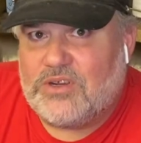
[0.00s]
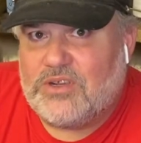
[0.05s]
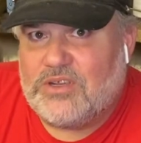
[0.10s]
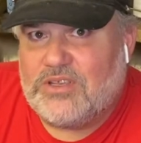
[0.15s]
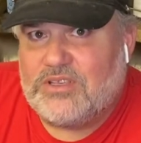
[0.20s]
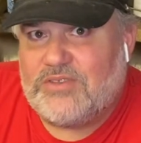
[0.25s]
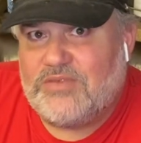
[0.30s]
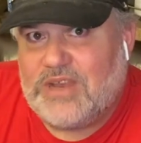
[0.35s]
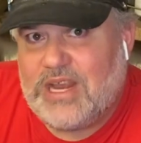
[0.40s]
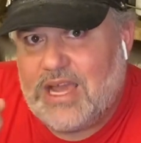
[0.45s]

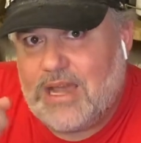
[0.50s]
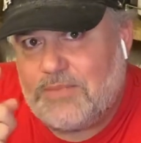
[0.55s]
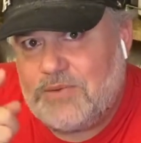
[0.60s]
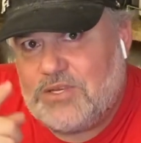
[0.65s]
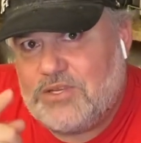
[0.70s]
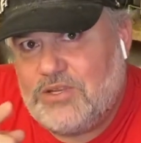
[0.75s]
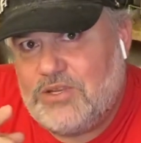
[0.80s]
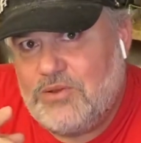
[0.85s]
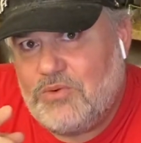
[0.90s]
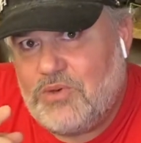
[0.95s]
Because if it happened
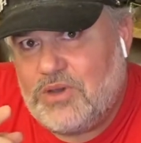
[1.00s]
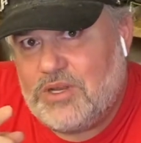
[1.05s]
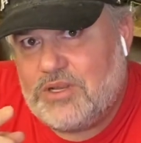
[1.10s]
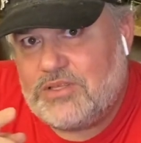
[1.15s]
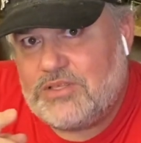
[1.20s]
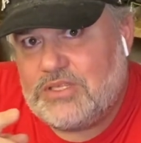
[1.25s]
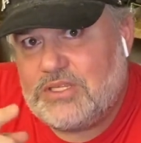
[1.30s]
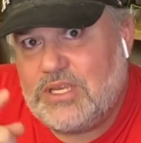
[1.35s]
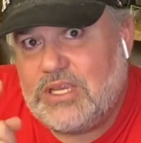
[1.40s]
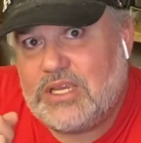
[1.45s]
to you
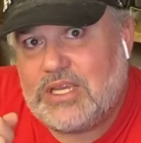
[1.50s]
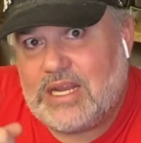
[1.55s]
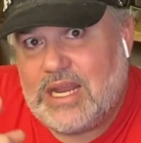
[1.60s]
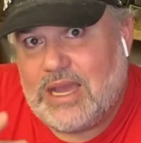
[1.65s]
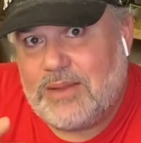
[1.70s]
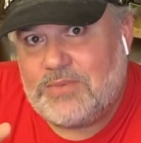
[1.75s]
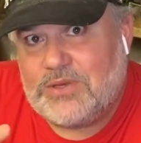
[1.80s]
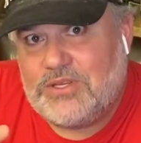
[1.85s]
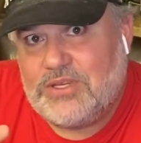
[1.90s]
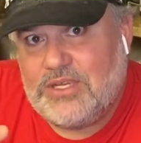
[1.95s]
once, it could
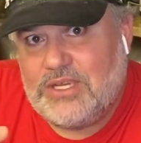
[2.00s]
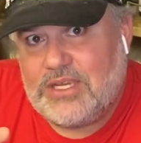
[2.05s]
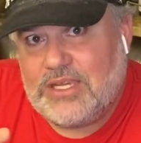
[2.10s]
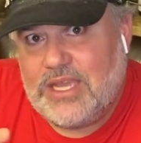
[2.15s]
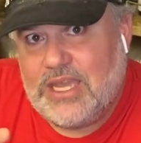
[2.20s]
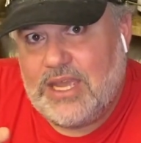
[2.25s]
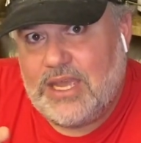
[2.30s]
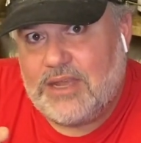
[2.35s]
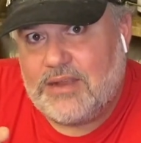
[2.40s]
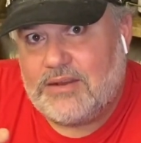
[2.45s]
happen to you
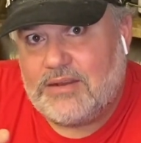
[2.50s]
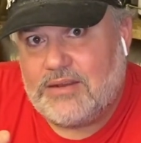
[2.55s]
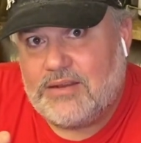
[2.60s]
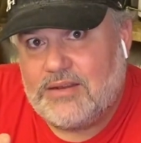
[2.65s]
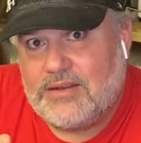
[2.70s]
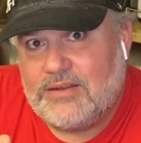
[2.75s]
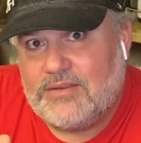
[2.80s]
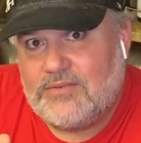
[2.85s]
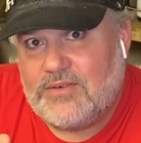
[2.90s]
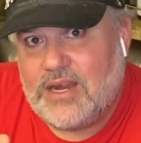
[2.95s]
again,
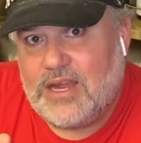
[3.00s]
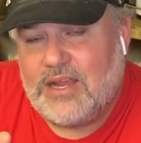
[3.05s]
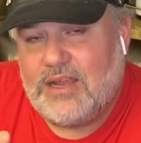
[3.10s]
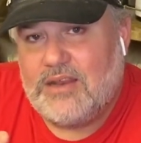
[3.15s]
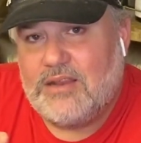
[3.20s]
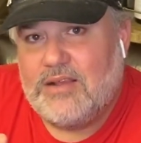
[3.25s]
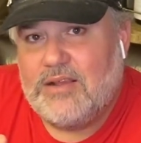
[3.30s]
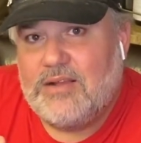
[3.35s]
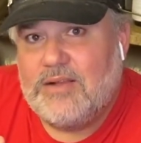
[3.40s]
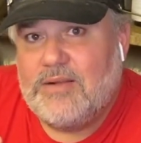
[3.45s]

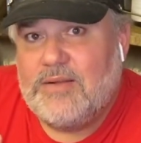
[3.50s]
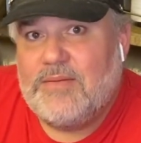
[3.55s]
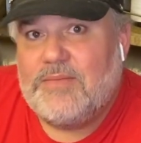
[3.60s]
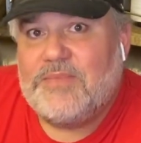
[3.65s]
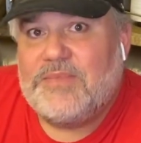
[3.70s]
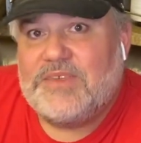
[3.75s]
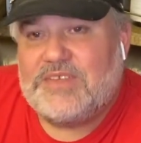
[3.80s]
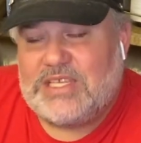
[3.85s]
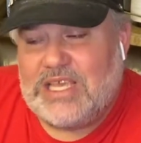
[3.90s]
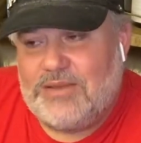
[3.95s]
right?
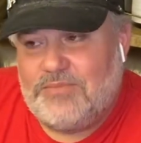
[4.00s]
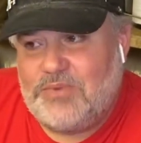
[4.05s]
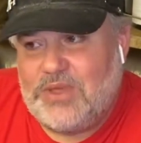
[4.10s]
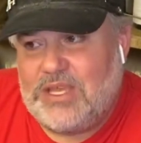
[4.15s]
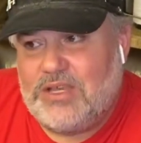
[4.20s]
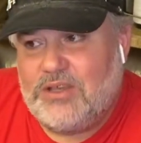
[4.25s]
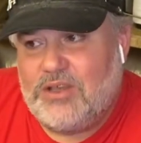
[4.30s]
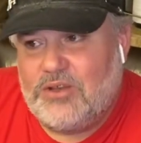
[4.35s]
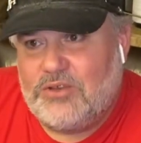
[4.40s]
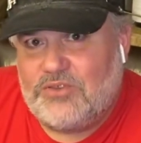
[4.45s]
Same
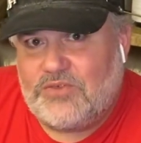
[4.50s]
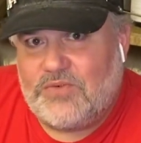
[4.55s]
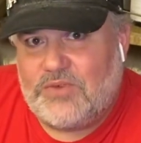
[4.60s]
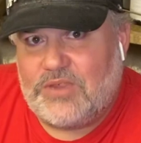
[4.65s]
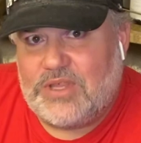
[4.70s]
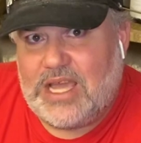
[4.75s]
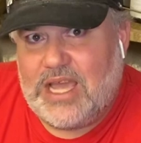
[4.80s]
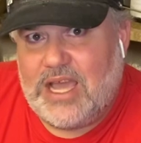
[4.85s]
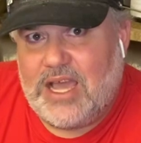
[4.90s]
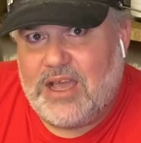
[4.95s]
thing goes for
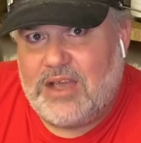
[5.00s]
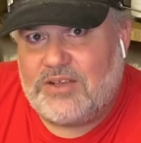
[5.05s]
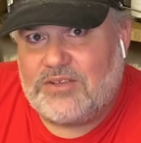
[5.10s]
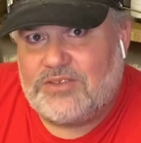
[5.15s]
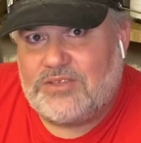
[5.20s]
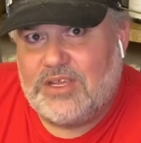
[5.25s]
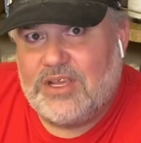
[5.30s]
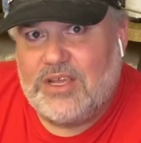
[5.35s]
the house.